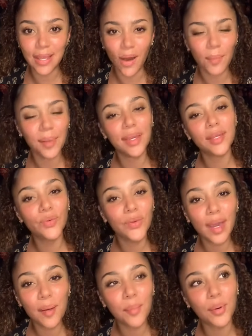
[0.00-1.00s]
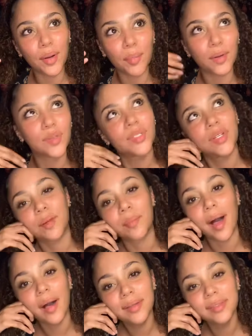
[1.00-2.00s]
I'm like, you can't put a person in a
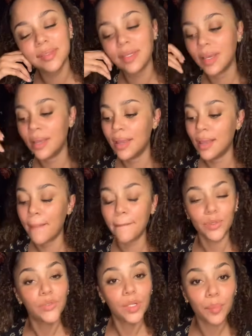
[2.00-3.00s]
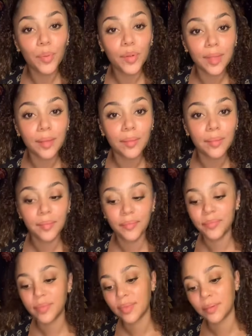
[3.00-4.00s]
box, but you can put them
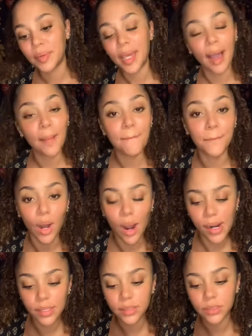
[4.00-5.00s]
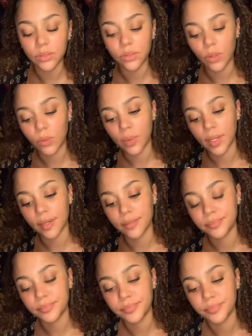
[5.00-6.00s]
behind bars. No way.
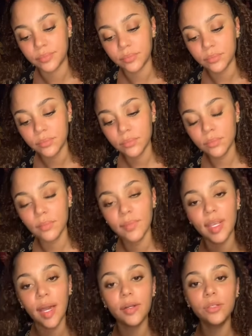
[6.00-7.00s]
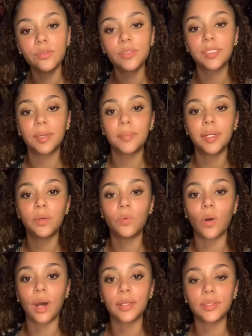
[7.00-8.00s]
I don't know if somebody
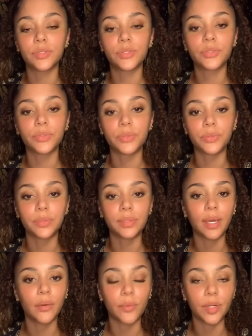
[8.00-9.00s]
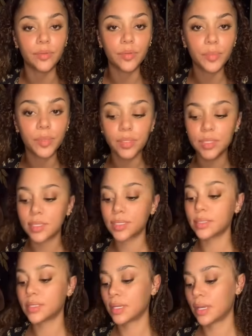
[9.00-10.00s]
wanted to get rid of a
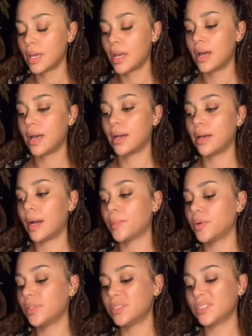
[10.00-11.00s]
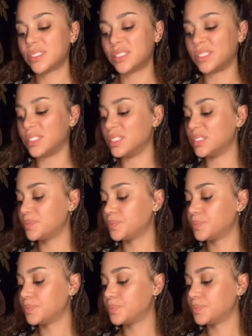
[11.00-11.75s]
person. I'm going to see.